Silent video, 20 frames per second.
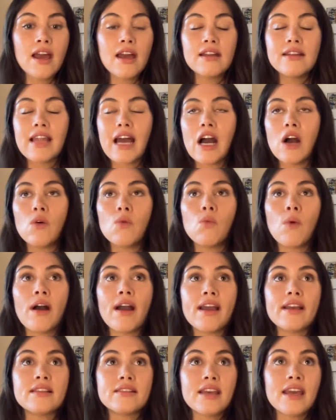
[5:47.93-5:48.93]
Now, why
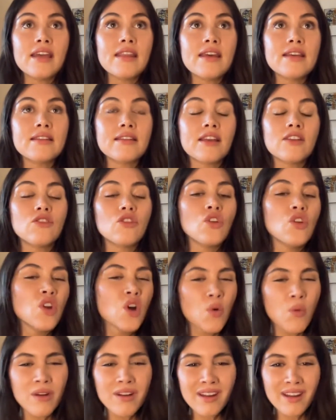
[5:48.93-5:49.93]
I say this is you
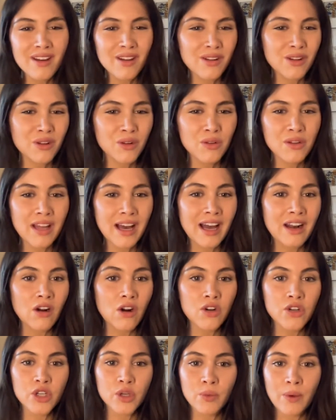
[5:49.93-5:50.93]
don't want to include that
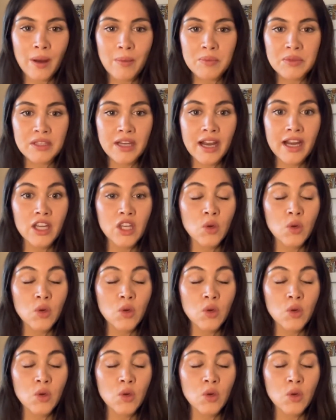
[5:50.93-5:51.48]
on your website.